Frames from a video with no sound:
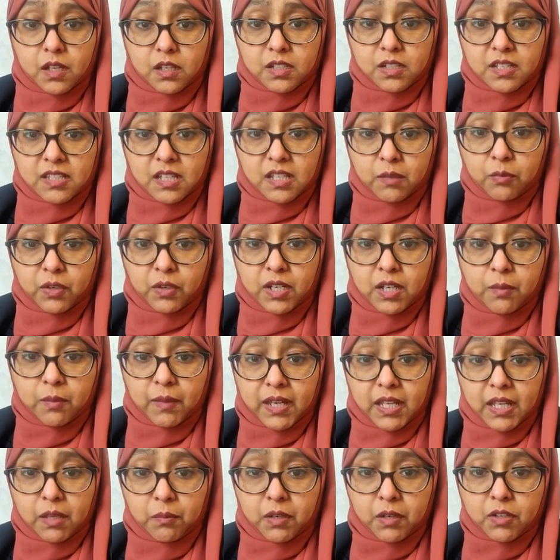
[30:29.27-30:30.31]
Does anybody need
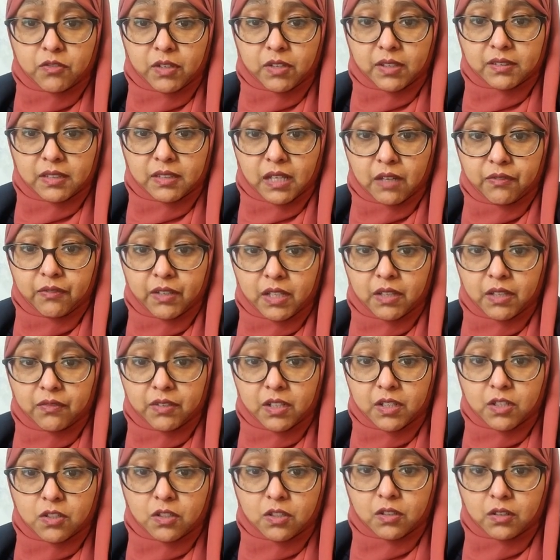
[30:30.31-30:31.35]
my email address? I haven't given
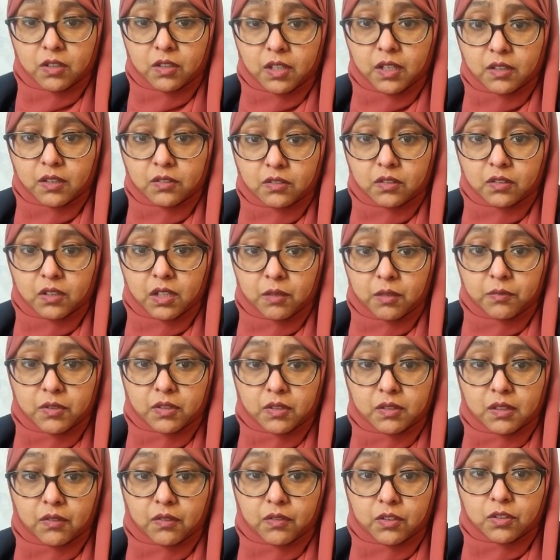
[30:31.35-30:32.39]
it to you today, so let me
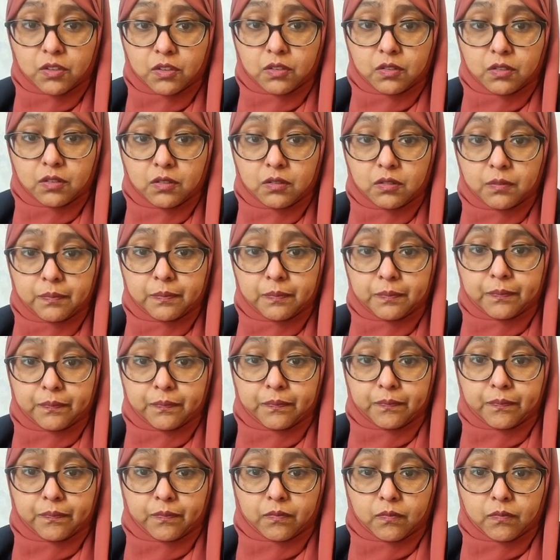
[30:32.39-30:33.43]
just give it to you.
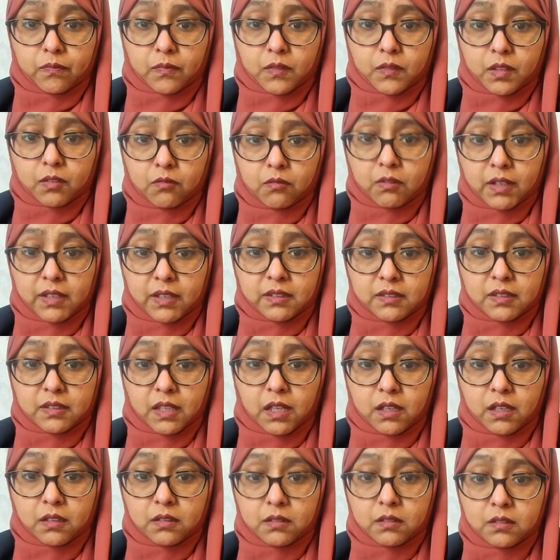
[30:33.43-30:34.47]
Right, it's
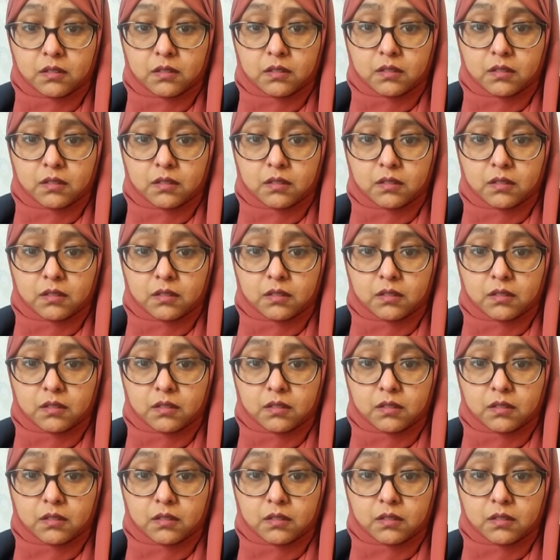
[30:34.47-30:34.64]
there.